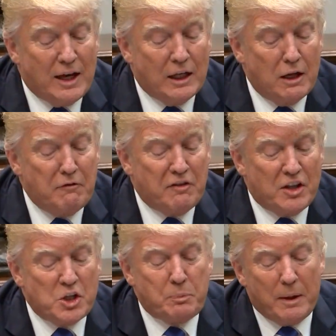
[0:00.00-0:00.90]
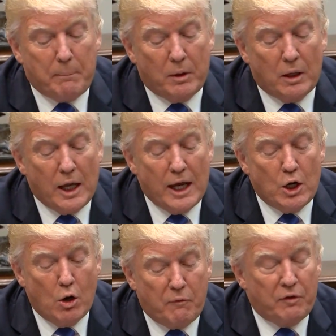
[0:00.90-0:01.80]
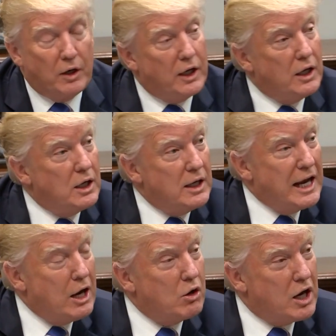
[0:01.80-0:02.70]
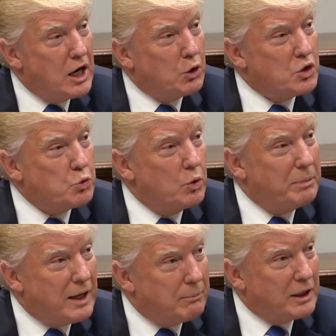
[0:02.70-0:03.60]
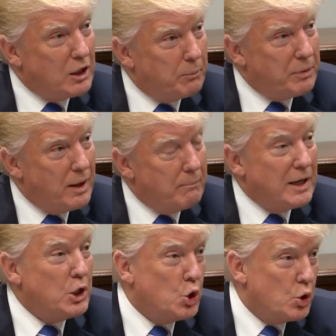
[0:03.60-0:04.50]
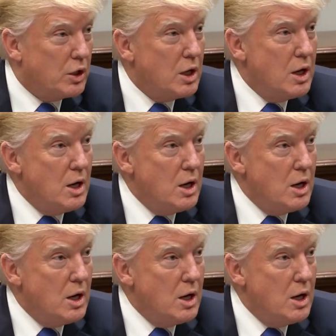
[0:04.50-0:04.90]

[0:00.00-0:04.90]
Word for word: a love for these people, and hopefully now Congress will be able to help them and do it